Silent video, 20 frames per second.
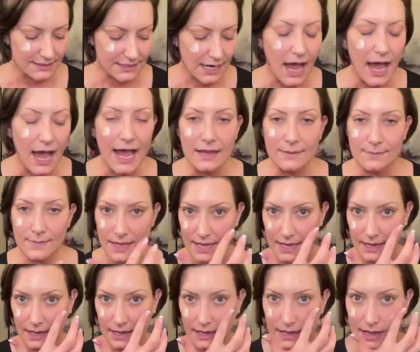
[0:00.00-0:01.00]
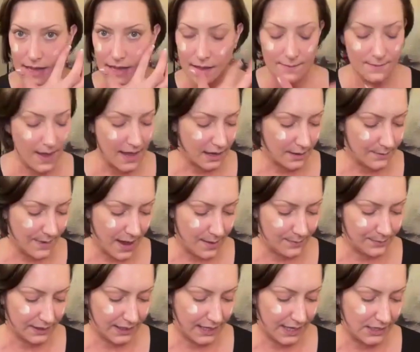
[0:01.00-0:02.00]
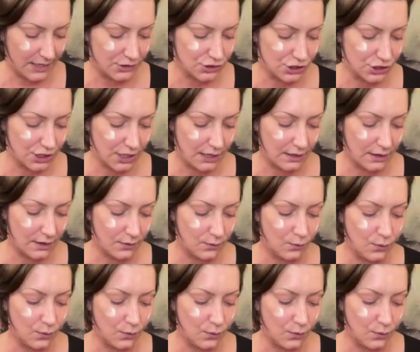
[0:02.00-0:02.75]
timing makeup application